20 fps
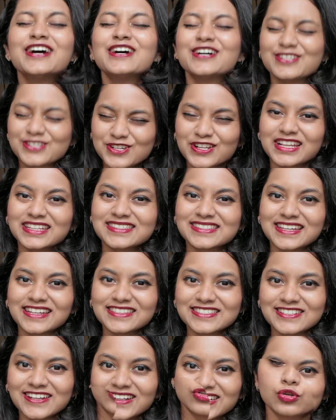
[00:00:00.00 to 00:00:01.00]
So let's get
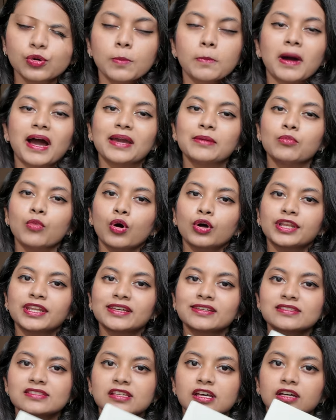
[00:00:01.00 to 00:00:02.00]
started. So my
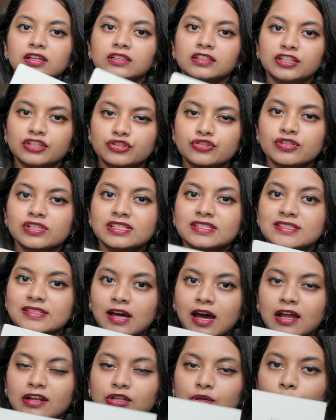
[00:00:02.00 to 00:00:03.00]
mornings literally
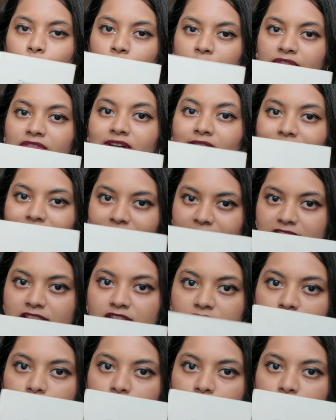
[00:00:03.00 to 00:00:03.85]
start with this